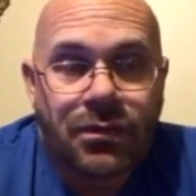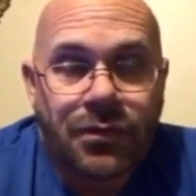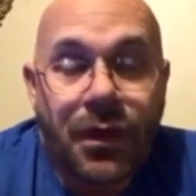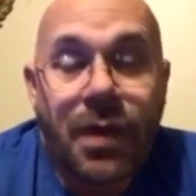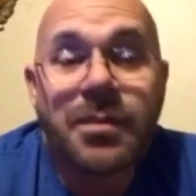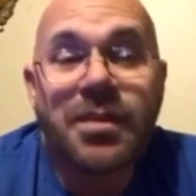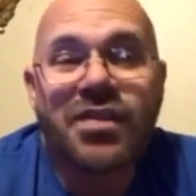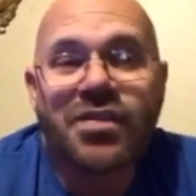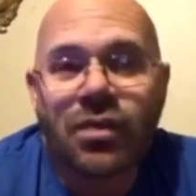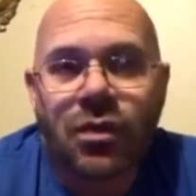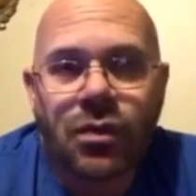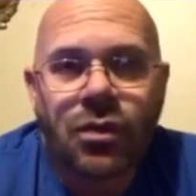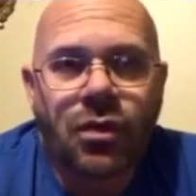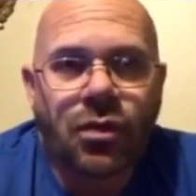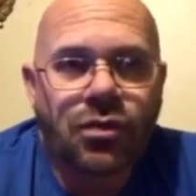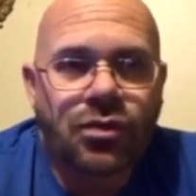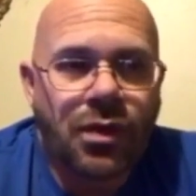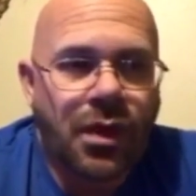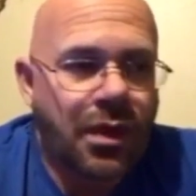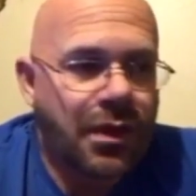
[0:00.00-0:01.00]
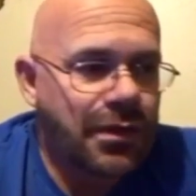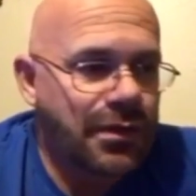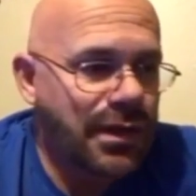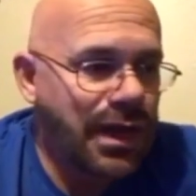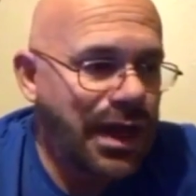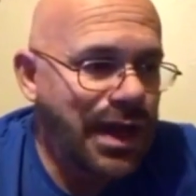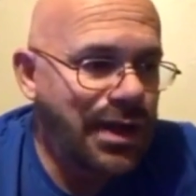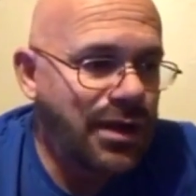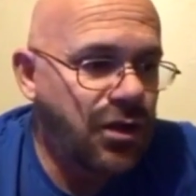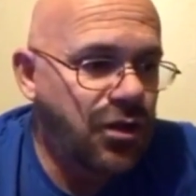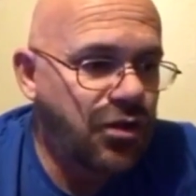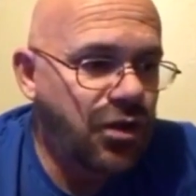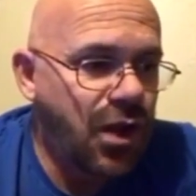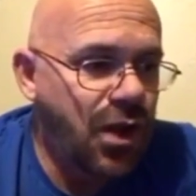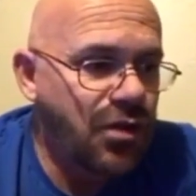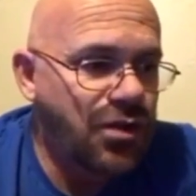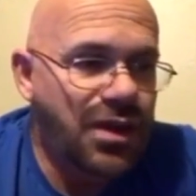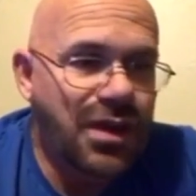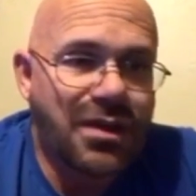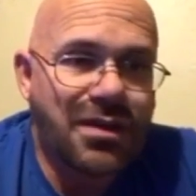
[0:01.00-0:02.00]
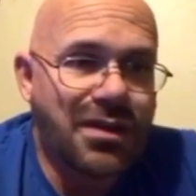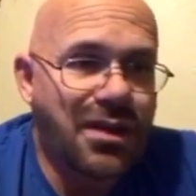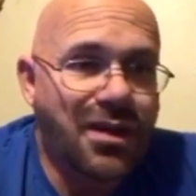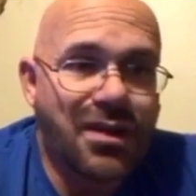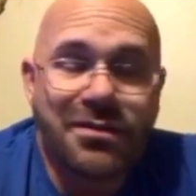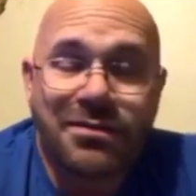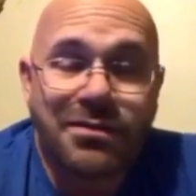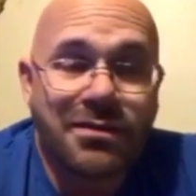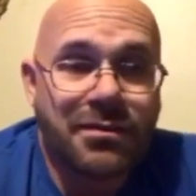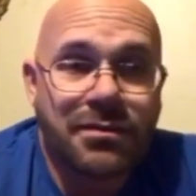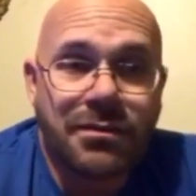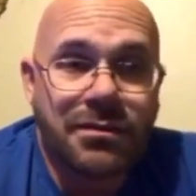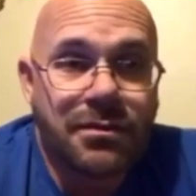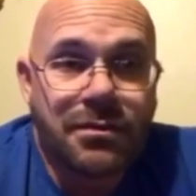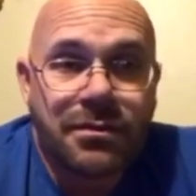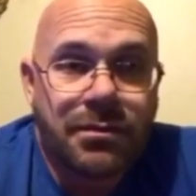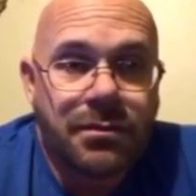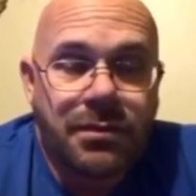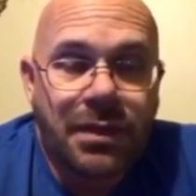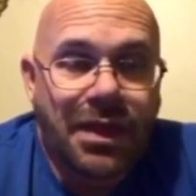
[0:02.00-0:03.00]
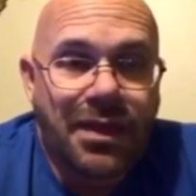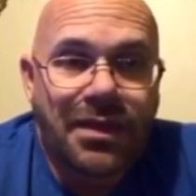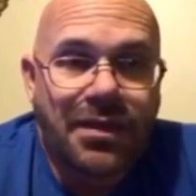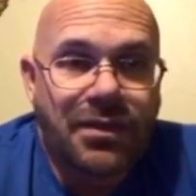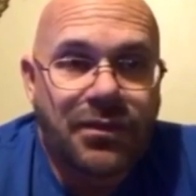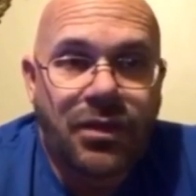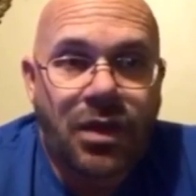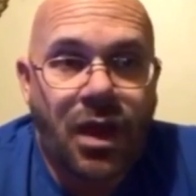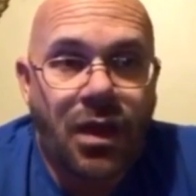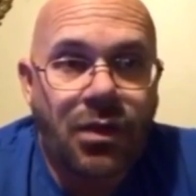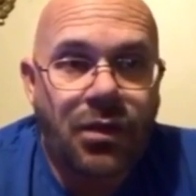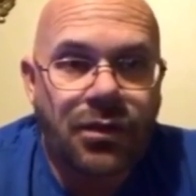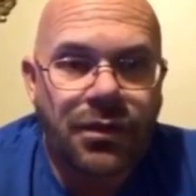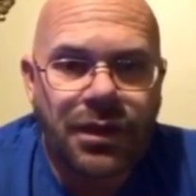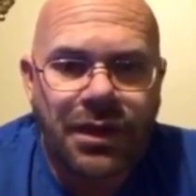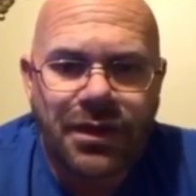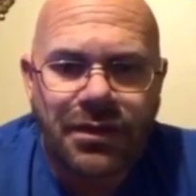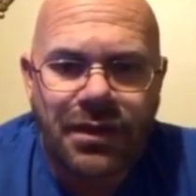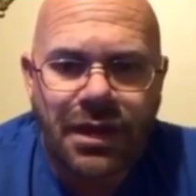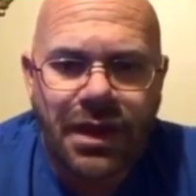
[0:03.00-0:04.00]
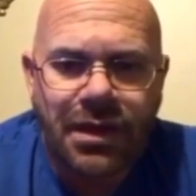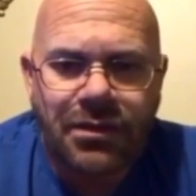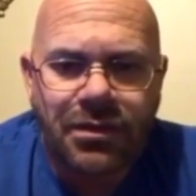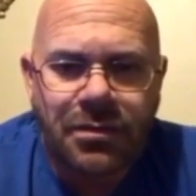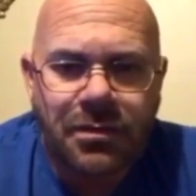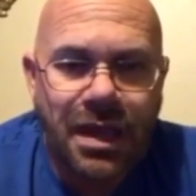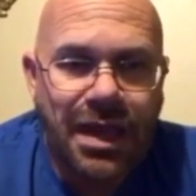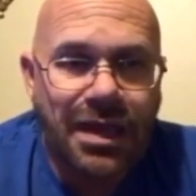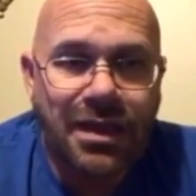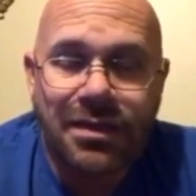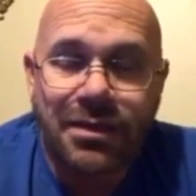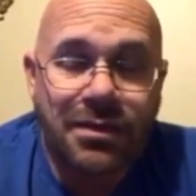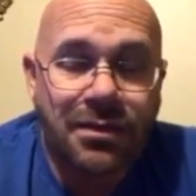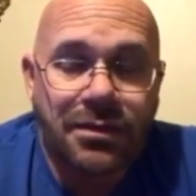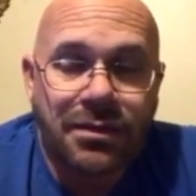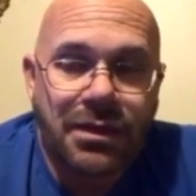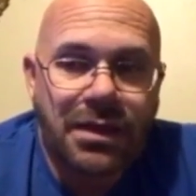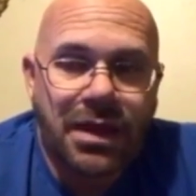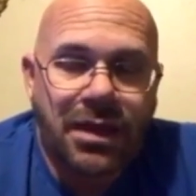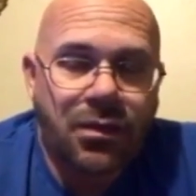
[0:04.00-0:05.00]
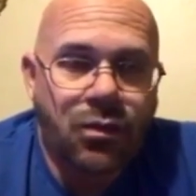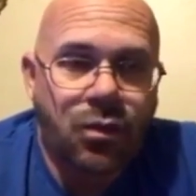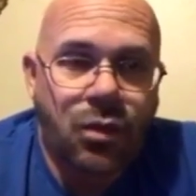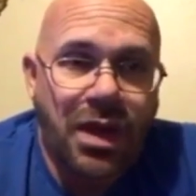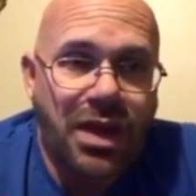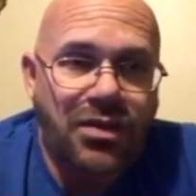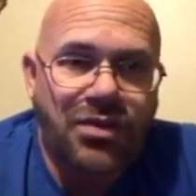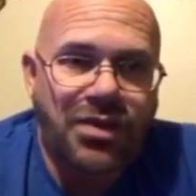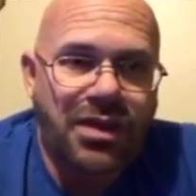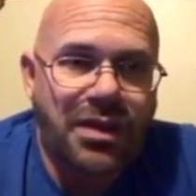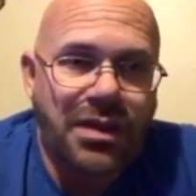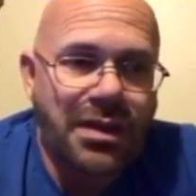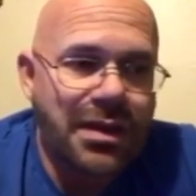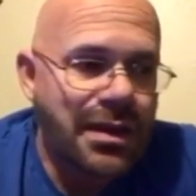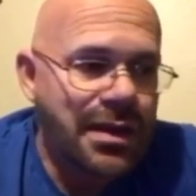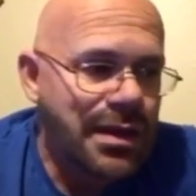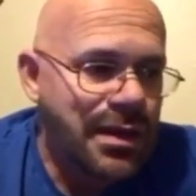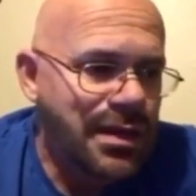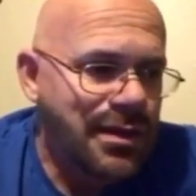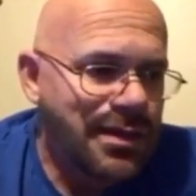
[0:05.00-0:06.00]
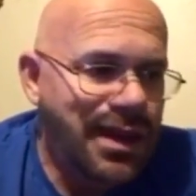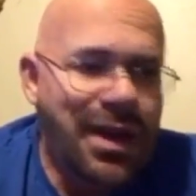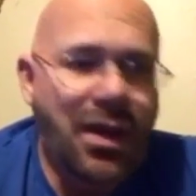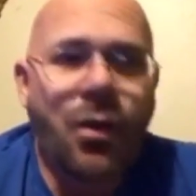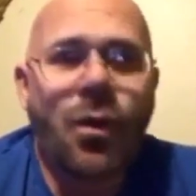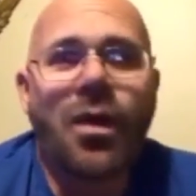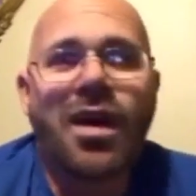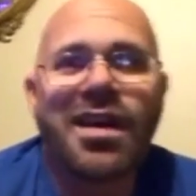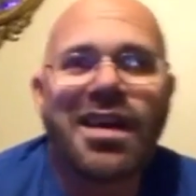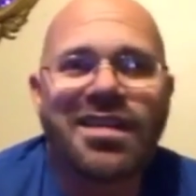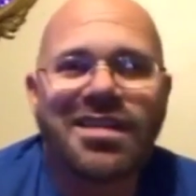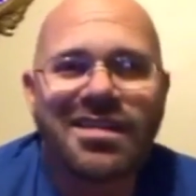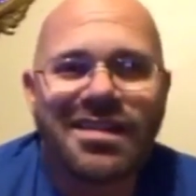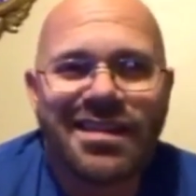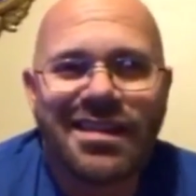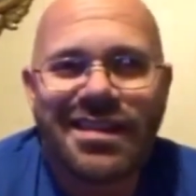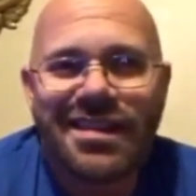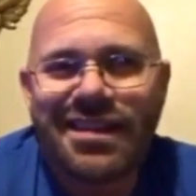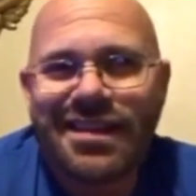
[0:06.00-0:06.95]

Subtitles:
pharmaceutical drugs, and they're charging millions of dollars for these things and getting rich, and they don't want us